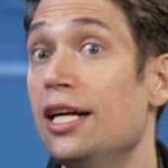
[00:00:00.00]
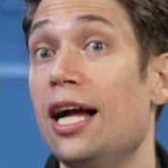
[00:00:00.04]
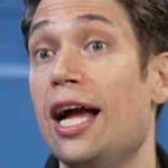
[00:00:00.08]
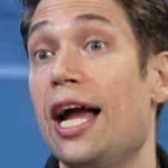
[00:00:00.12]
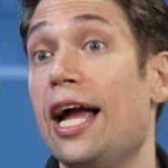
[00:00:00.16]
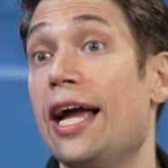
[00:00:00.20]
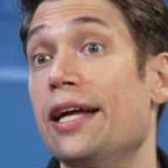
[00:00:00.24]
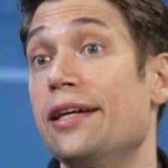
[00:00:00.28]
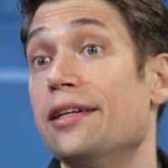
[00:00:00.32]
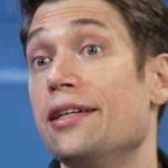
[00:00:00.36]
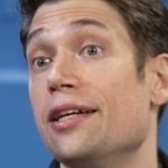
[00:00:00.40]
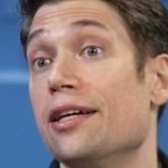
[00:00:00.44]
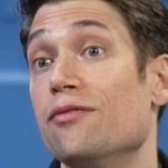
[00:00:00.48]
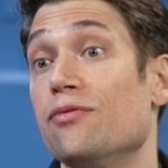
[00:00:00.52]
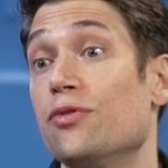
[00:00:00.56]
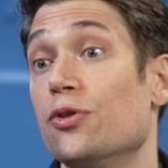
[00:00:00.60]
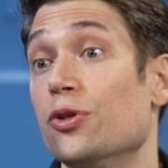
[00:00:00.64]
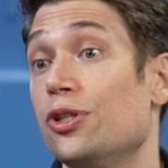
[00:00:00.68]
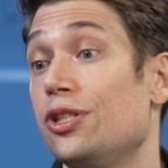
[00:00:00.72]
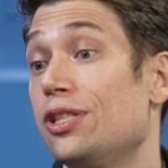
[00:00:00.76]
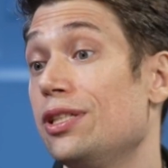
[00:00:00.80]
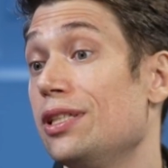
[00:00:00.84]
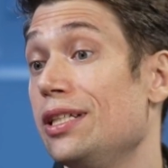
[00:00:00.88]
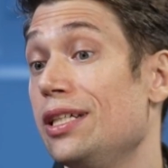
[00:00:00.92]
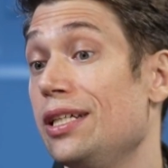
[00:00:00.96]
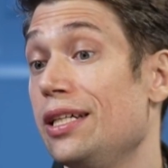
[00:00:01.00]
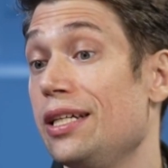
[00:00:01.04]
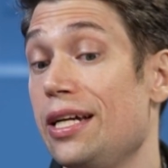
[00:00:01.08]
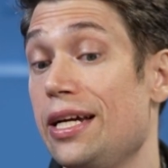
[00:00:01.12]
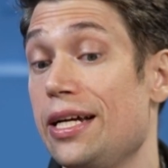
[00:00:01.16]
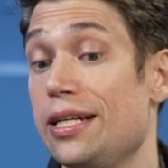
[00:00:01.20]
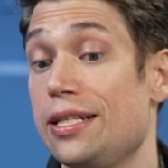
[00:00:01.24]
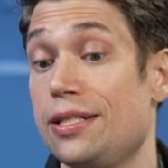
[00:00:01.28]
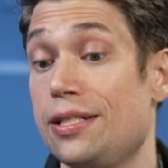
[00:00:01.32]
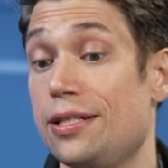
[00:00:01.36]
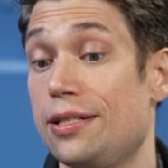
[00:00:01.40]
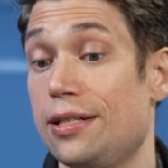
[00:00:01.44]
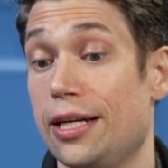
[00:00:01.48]
And unfortunately,
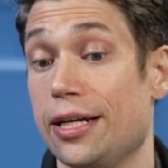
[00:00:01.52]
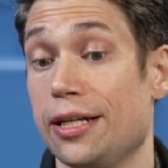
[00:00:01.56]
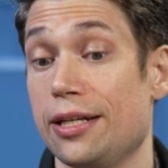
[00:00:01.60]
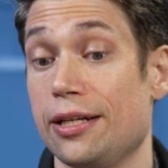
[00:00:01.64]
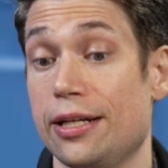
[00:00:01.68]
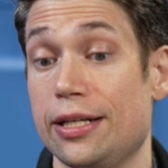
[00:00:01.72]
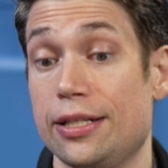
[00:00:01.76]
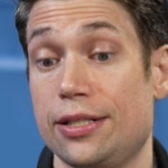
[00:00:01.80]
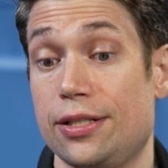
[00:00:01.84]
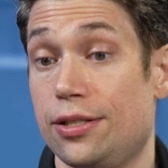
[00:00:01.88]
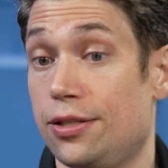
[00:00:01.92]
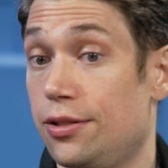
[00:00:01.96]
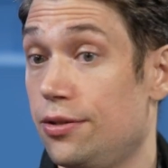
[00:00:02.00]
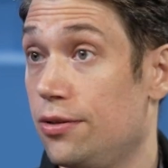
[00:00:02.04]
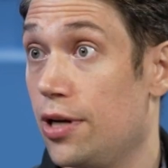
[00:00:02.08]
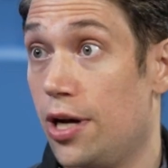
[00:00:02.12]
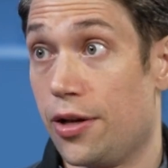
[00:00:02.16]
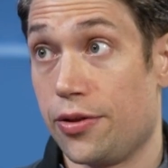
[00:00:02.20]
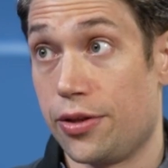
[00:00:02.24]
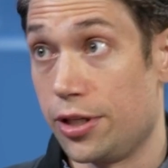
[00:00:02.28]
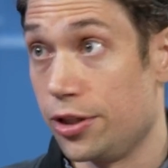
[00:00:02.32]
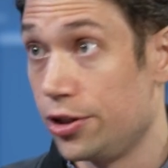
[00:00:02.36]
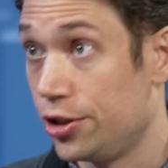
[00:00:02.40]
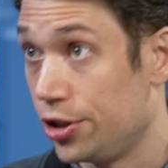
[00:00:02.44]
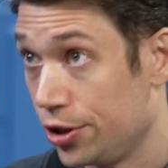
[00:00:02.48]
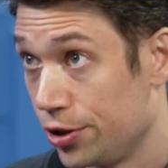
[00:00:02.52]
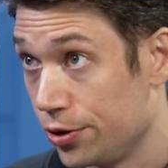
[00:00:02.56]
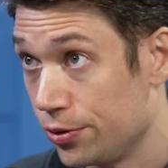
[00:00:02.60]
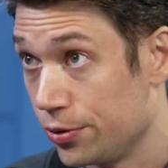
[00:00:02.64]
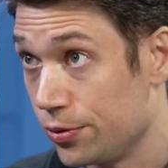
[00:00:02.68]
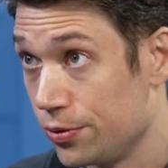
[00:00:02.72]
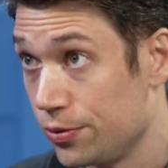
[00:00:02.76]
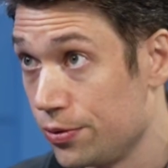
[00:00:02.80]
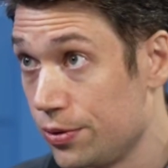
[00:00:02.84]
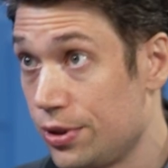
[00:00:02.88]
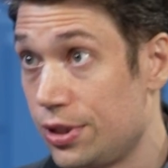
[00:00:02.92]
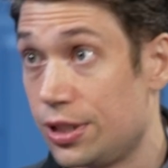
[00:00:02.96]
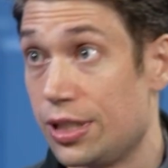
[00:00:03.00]
it's not the
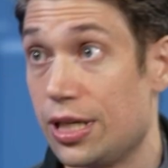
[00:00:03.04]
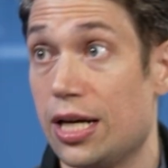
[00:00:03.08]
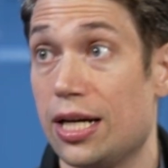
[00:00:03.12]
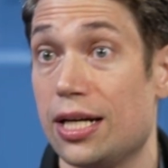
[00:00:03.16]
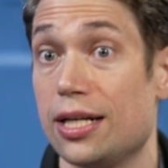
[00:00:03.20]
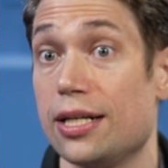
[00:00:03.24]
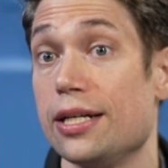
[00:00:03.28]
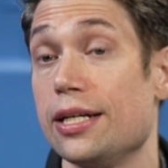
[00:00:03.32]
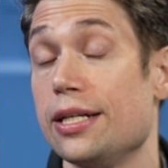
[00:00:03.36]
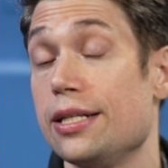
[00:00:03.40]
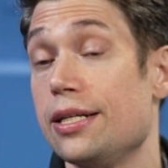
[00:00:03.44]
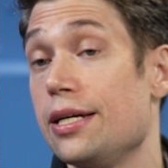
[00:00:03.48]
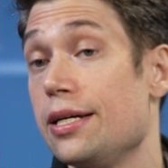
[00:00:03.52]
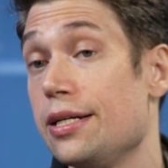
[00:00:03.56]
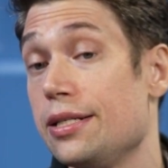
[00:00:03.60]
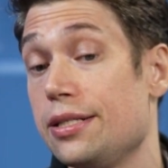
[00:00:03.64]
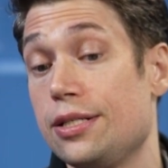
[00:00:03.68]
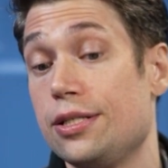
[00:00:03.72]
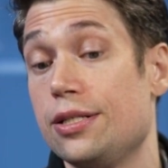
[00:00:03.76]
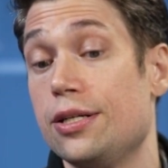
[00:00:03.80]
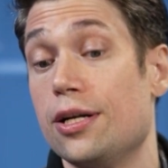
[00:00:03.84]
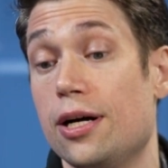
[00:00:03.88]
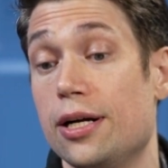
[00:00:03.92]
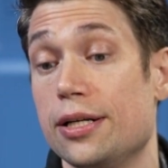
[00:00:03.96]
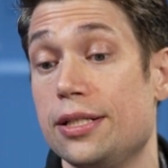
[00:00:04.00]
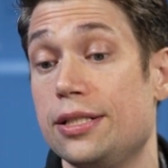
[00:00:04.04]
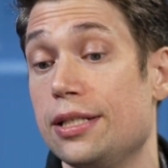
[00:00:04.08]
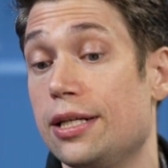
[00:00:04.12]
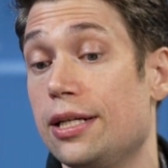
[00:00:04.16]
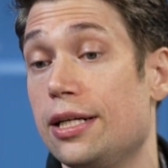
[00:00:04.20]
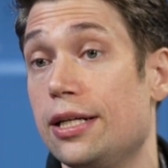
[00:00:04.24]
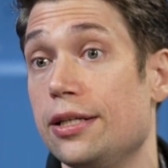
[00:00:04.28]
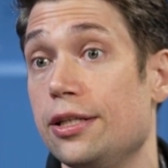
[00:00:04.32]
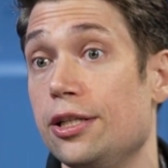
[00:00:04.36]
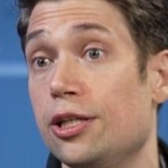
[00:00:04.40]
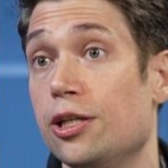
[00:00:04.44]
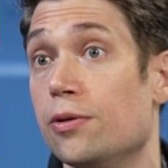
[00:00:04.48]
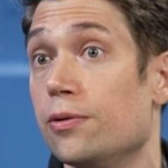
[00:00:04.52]
Jews. It's not,
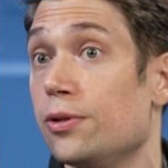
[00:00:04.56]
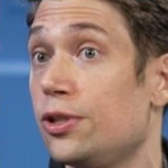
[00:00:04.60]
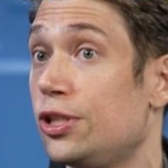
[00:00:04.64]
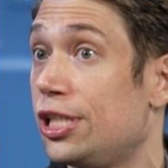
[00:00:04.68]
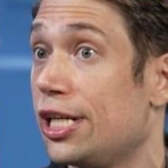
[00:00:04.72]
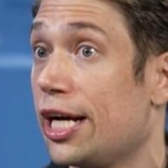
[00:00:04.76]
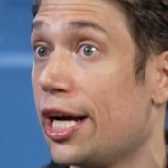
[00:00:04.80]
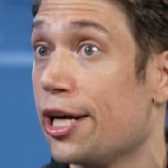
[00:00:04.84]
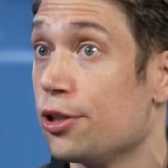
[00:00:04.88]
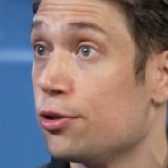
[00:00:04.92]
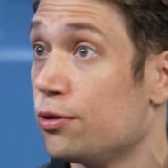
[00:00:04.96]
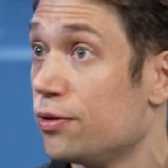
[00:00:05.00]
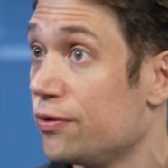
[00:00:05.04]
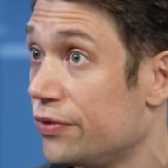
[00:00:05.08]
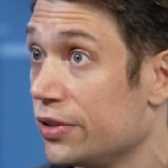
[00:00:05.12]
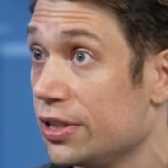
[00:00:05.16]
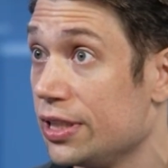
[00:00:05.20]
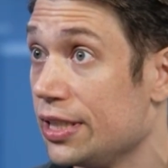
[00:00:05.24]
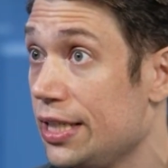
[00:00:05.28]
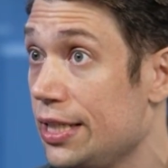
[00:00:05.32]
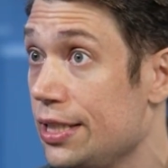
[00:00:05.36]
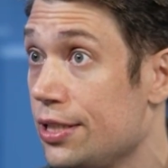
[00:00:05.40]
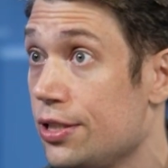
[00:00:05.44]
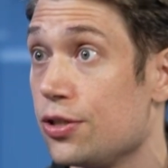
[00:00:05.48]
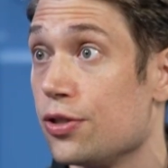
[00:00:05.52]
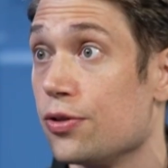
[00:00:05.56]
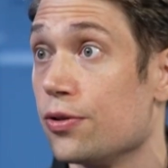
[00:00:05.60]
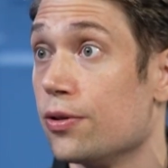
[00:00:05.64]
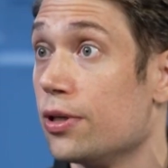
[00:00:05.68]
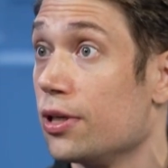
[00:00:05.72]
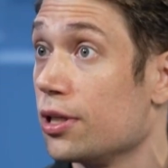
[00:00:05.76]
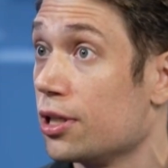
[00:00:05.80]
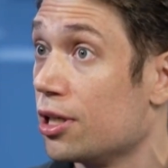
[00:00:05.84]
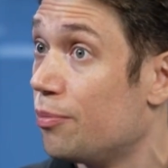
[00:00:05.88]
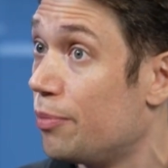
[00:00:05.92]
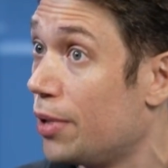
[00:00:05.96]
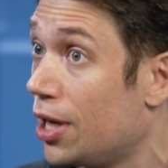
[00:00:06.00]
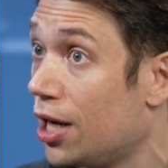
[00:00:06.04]
a shadow of elites or
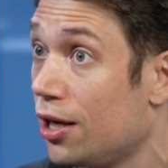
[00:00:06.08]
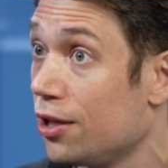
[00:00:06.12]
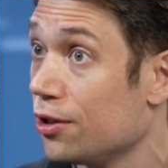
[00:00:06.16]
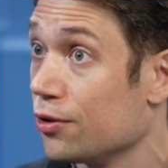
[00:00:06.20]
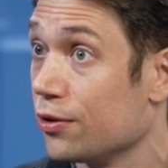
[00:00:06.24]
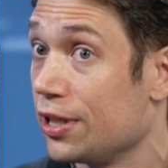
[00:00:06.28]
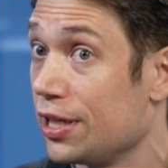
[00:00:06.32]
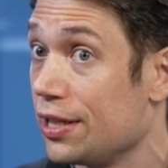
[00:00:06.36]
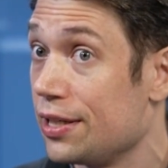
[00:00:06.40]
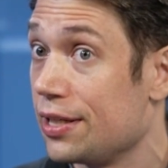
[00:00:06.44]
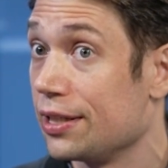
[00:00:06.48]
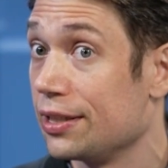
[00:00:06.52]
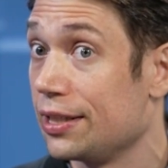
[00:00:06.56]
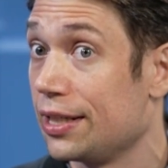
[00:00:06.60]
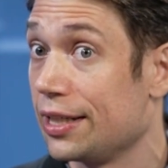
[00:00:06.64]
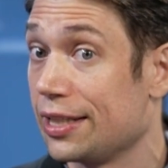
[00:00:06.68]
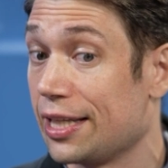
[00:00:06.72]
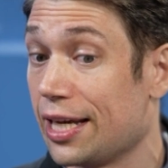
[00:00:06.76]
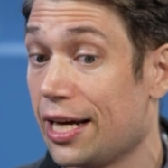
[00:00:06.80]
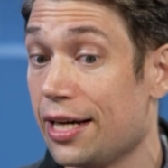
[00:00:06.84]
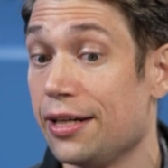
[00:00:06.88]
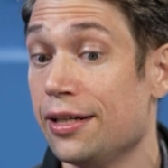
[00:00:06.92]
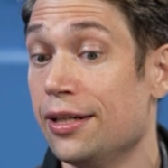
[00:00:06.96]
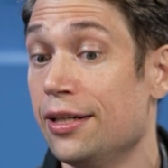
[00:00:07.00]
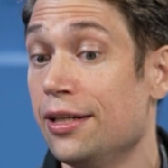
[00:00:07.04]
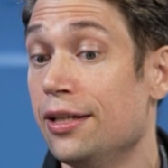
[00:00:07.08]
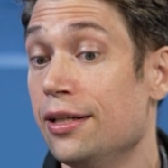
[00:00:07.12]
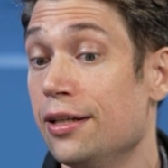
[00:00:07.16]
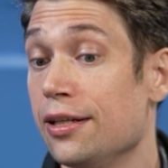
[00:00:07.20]
a cabal or anything like that.